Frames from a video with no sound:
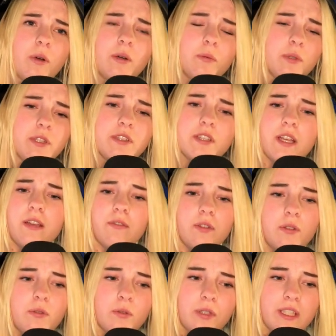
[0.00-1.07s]
one wants
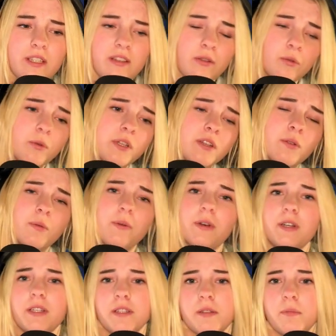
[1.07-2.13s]
ever to listen to his
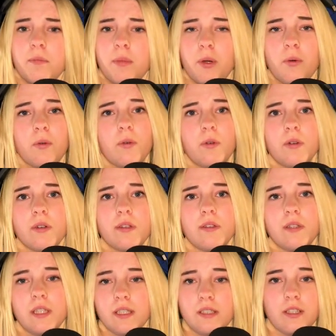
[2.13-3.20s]
stories. Poor
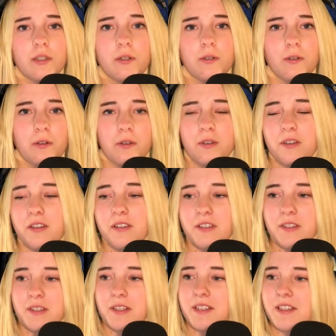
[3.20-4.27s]
Gilderoy
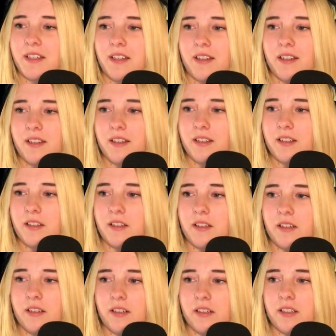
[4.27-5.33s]
Lockhart.
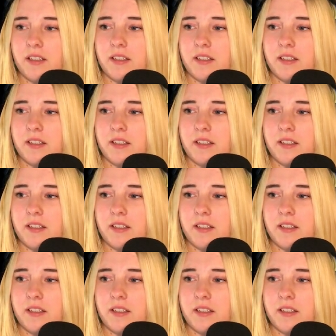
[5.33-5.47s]
Uh,